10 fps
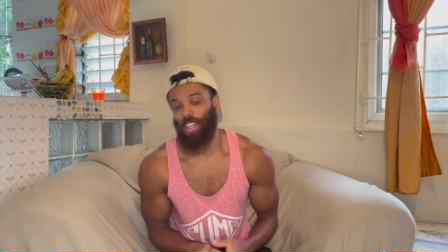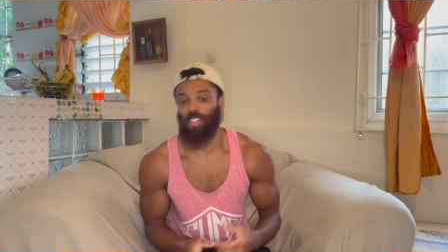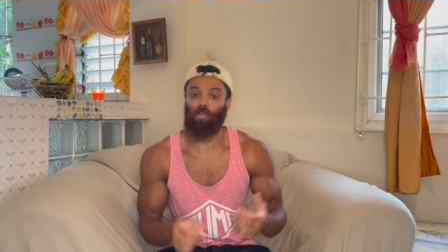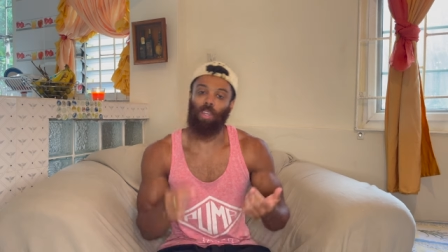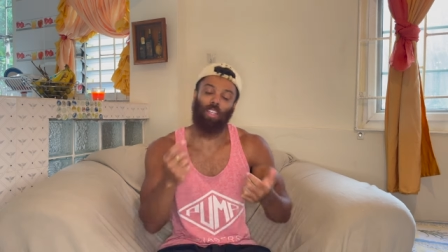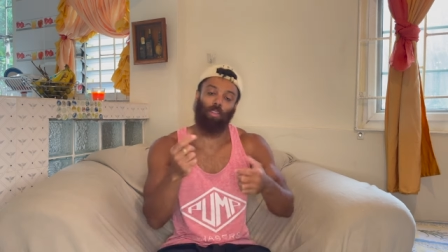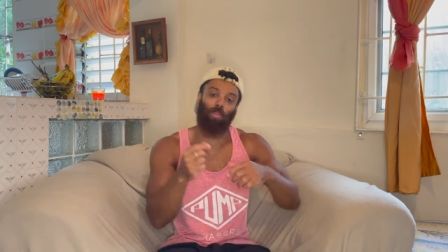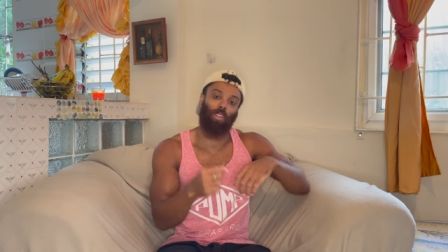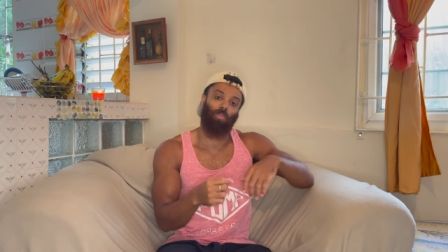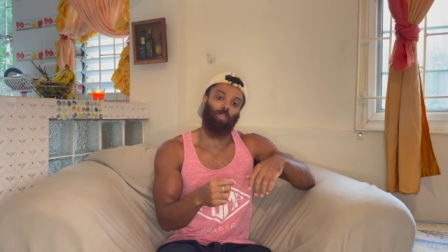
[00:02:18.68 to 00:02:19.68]
gonna be a little bit
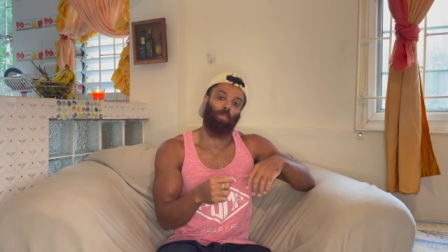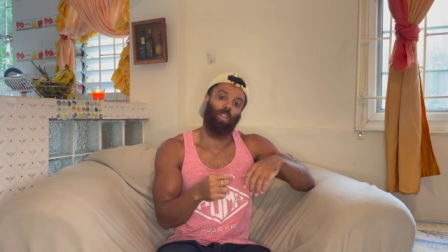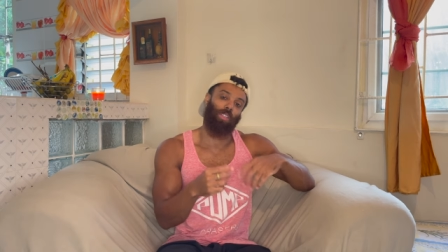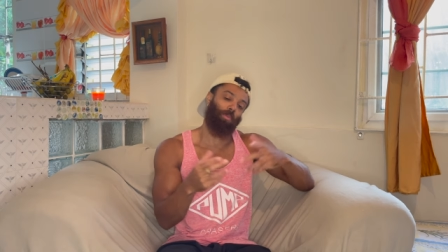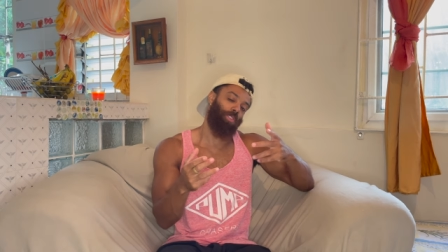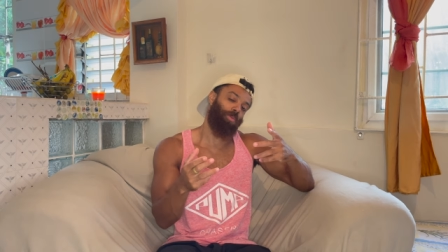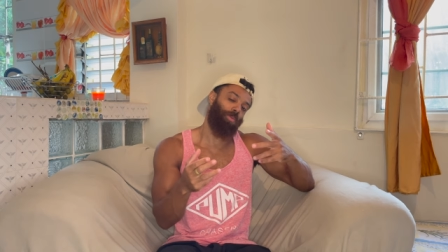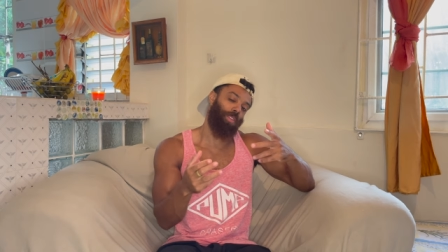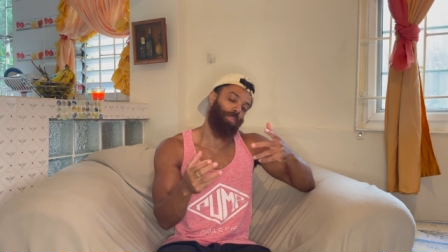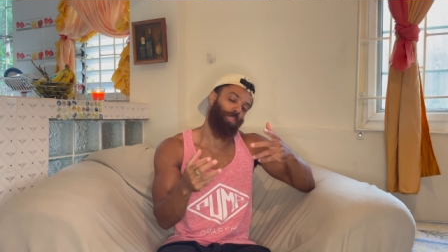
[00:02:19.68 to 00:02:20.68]
different because I'm gonna do a
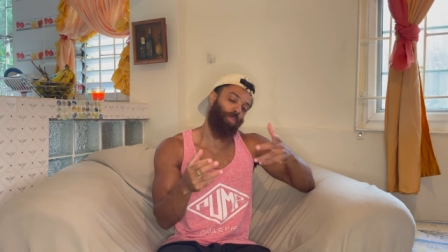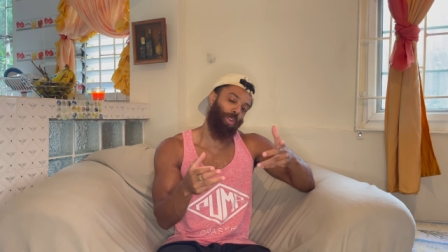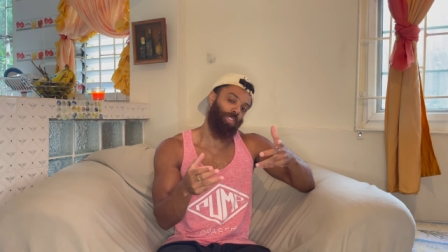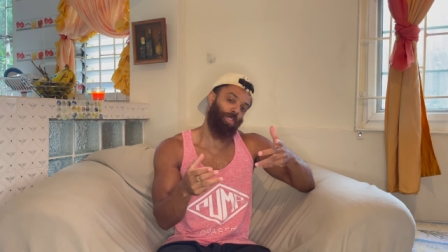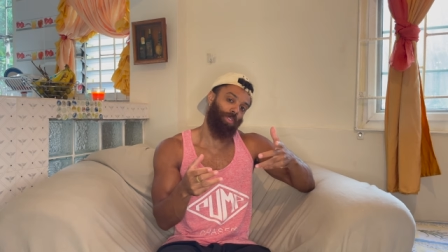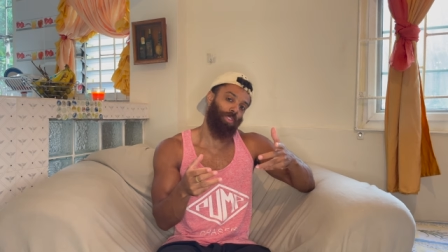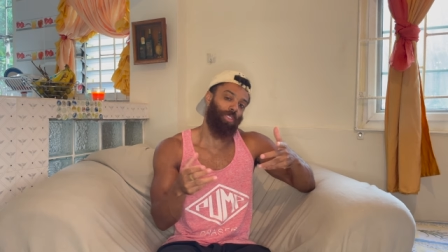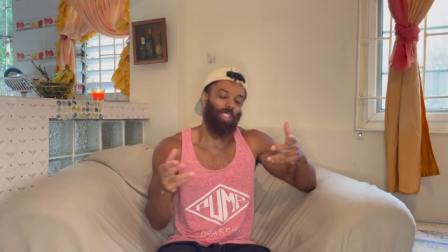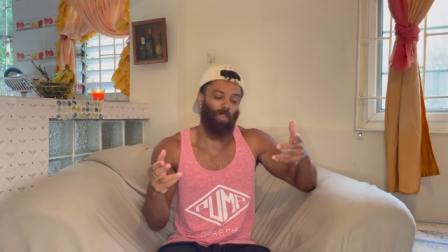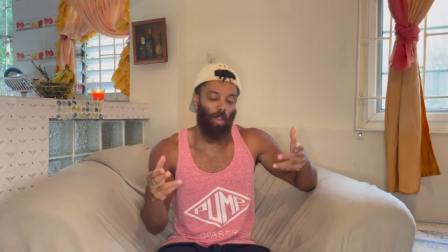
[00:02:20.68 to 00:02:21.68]
bit of a voiceover
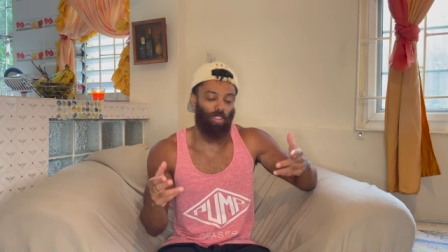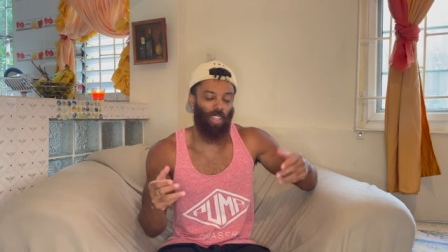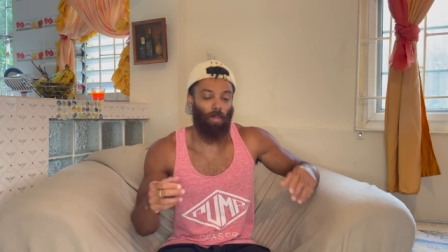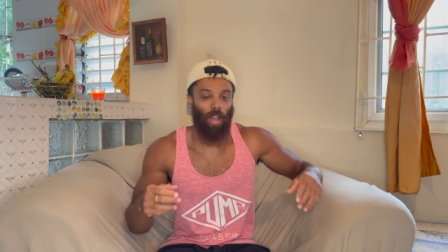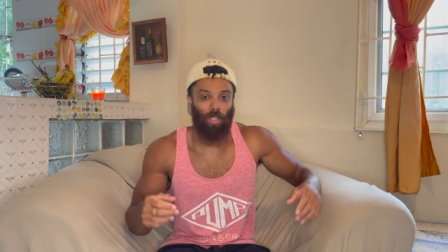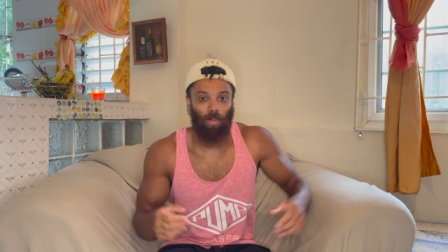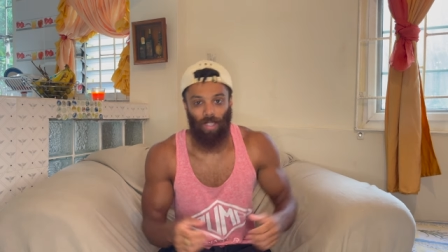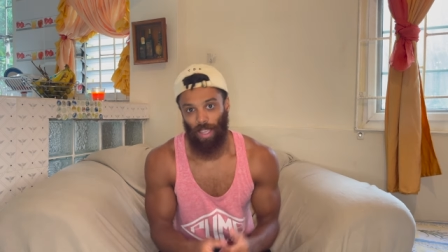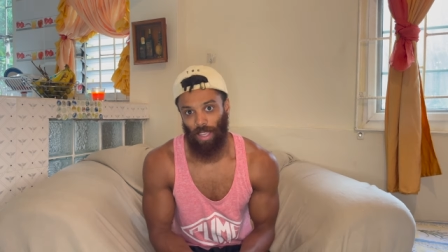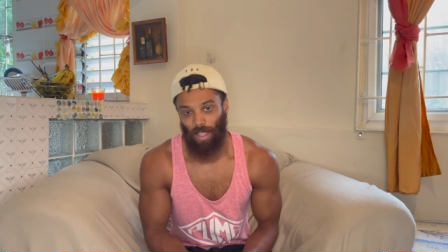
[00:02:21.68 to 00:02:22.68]
as much as I possibly
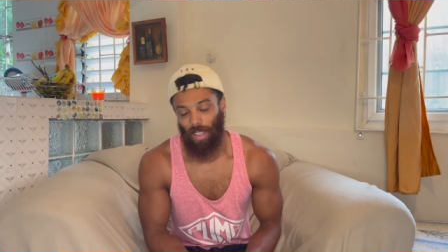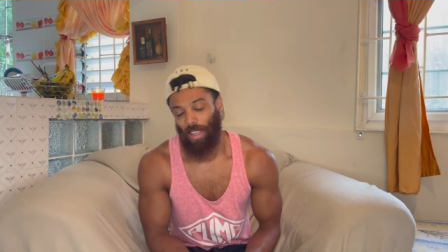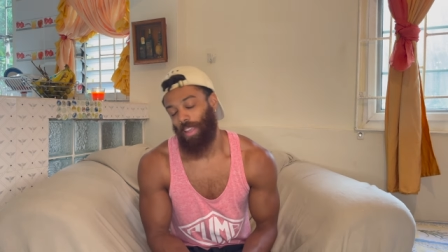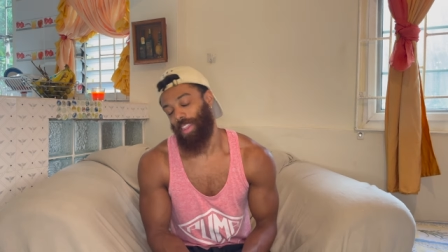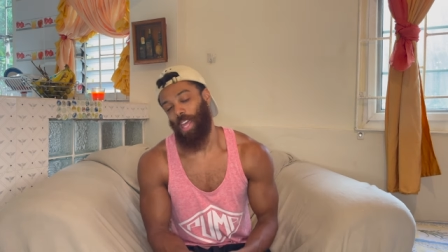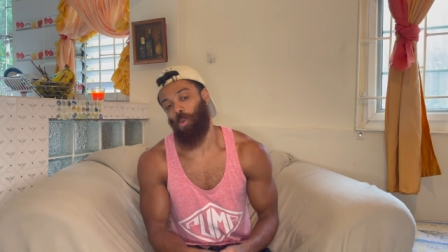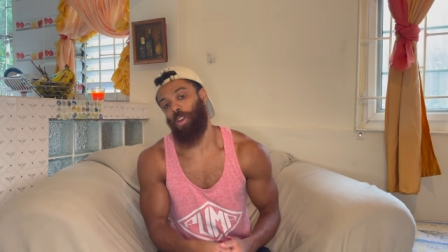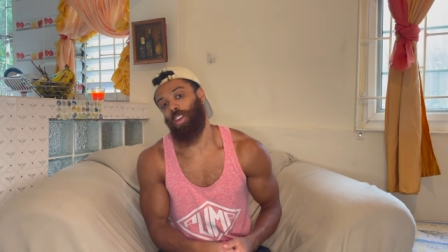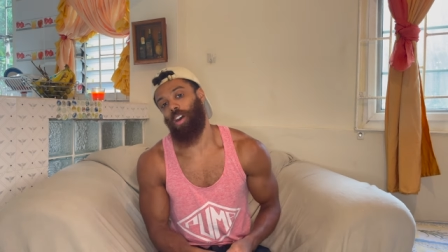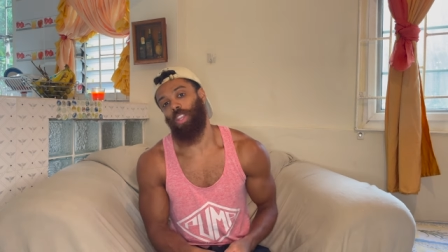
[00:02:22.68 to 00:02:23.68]
can. That
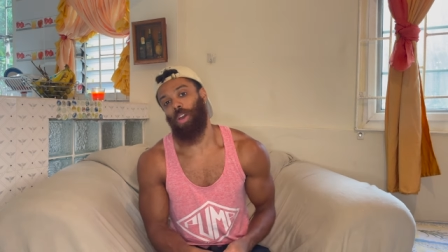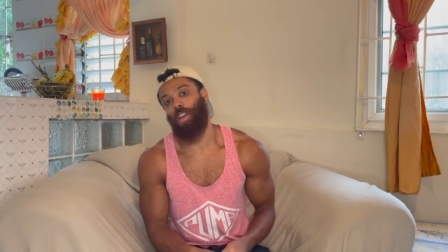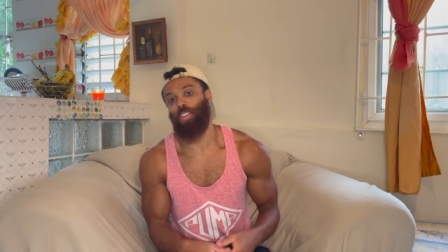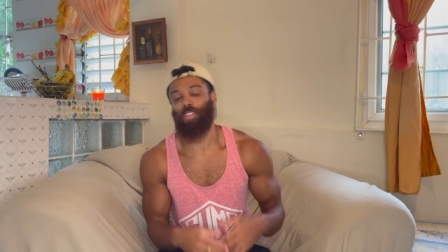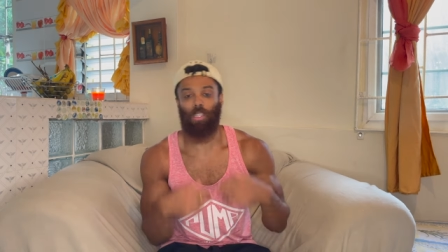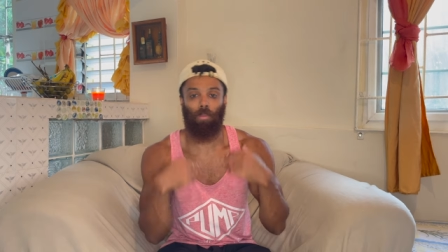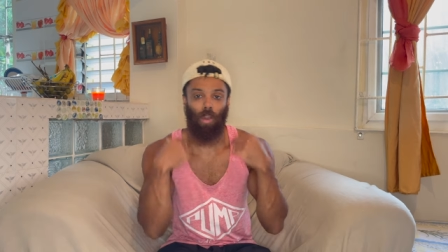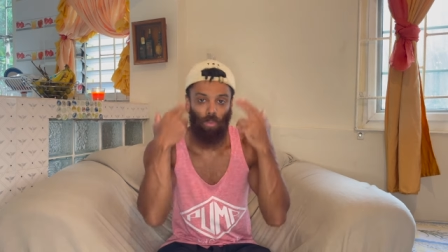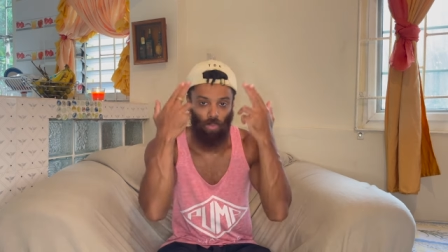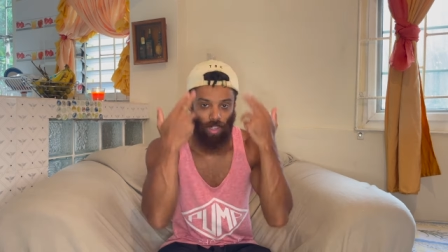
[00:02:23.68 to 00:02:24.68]
way, y'all don't have to see my
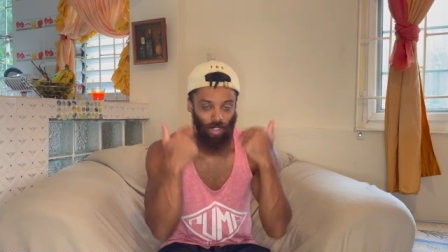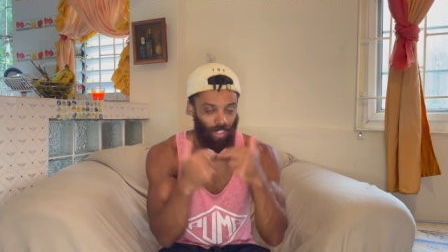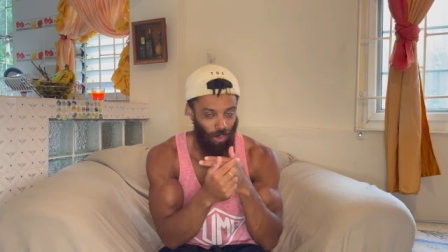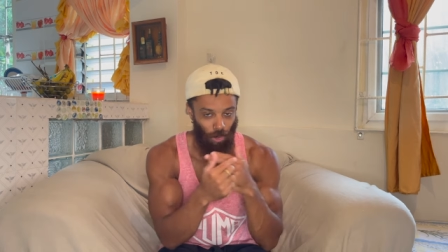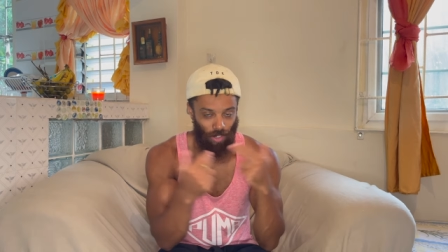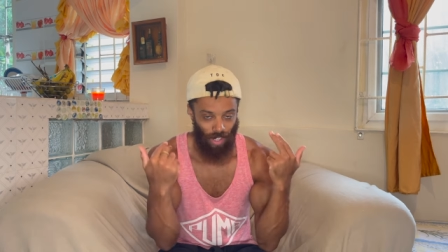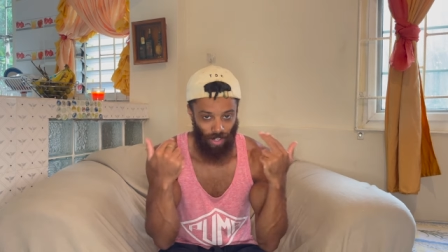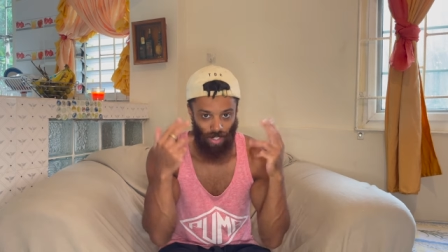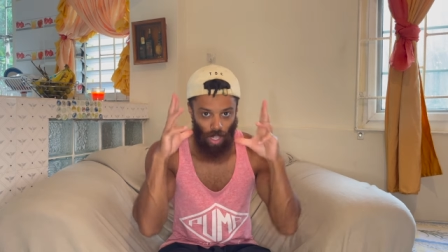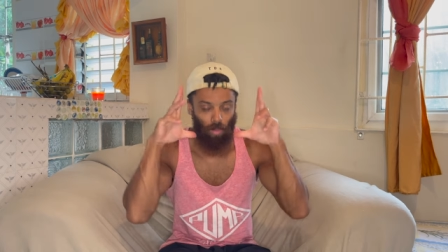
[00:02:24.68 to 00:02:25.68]
face the whole
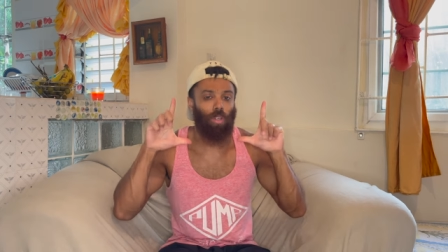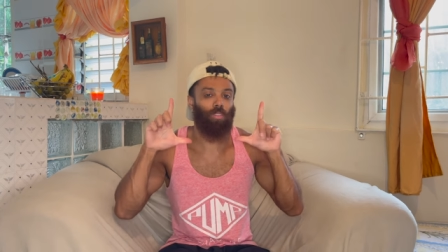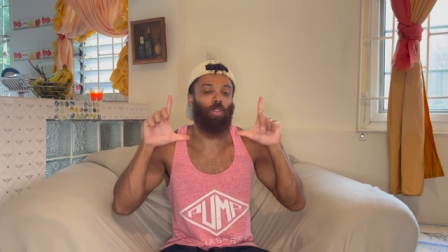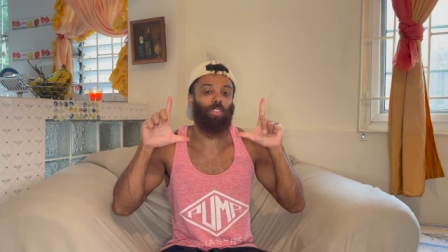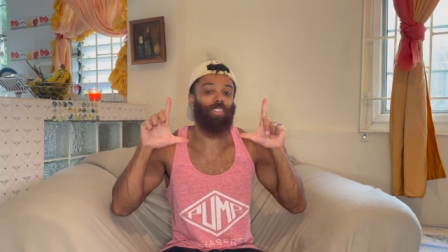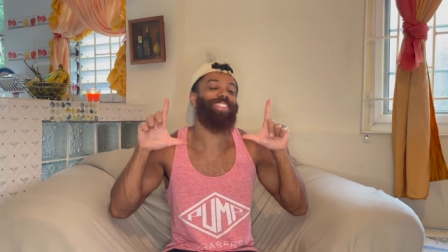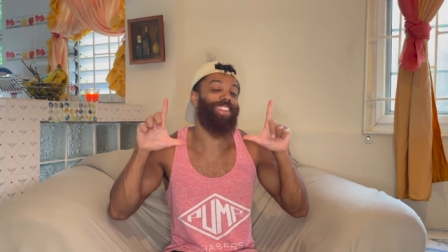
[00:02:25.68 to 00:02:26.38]
entire time.